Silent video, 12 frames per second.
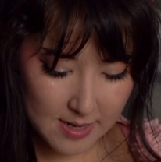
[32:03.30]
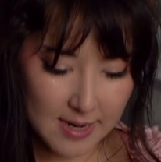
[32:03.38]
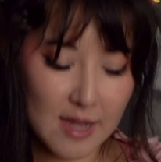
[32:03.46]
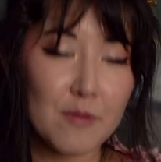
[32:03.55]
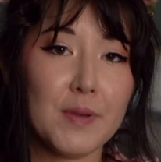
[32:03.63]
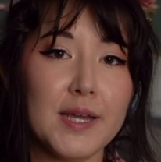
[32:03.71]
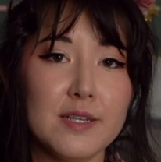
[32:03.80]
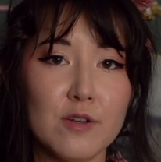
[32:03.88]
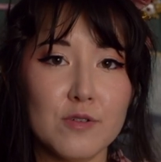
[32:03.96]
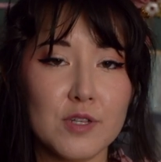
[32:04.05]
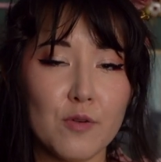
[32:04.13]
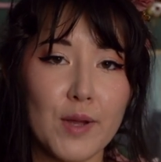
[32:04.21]
now my
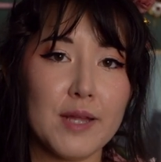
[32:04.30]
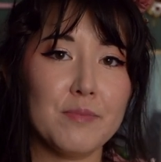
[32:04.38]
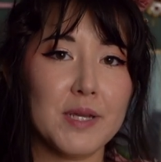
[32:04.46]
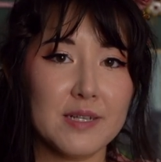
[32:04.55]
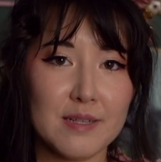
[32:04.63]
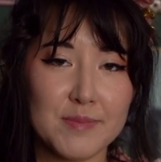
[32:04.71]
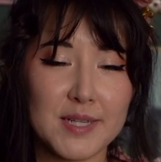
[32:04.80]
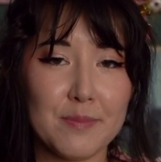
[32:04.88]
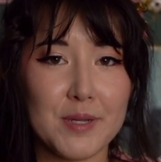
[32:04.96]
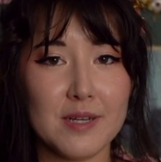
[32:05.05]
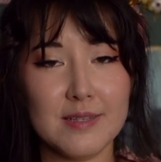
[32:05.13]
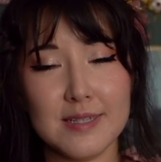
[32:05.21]
toes are wet because I'm
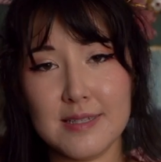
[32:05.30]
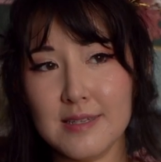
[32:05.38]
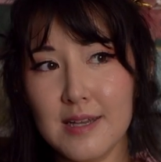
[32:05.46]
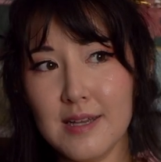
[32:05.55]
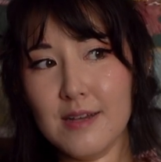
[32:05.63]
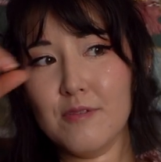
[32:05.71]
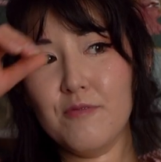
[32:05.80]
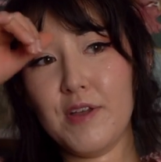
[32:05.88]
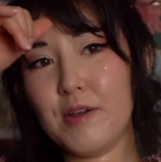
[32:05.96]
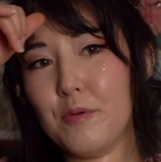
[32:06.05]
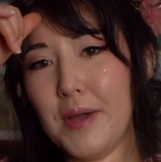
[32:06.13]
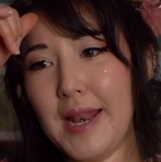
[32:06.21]
stepping on this
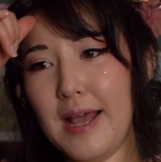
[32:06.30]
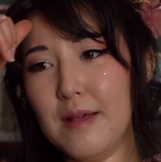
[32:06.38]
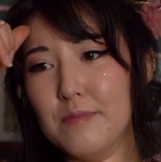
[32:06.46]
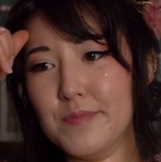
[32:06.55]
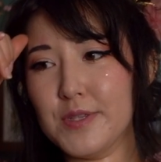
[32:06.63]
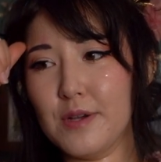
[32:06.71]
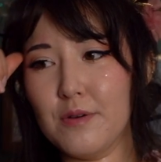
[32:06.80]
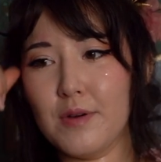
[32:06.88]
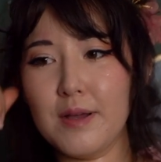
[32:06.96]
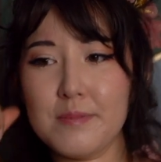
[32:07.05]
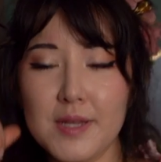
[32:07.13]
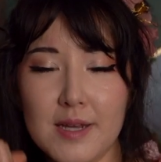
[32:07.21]
very wet hem. So
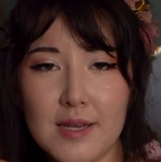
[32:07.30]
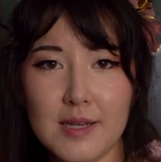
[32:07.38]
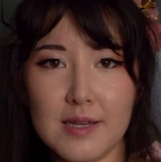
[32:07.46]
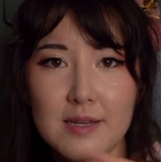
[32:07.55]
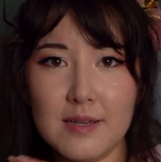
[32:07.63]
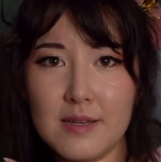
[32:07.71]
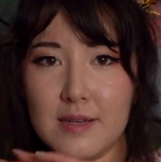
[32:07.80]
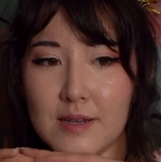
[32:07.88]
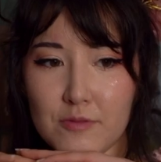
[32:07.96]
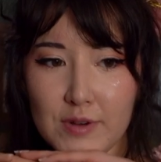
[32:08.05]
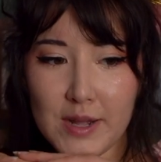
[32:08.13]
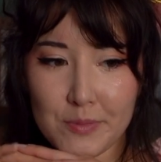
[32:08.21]
I'm gonna
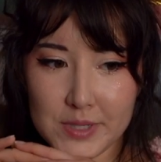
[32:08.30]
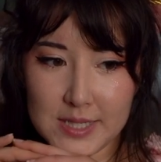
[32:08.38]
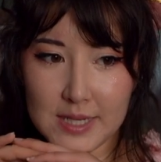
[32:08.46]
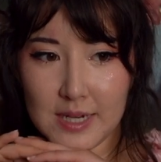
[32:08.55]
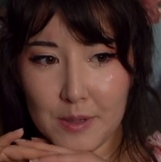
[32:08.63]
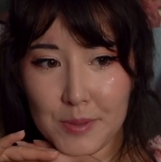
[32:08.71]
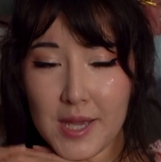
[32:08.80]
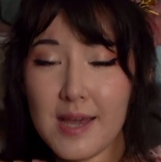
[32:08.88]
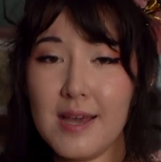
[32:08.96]
wrap this up.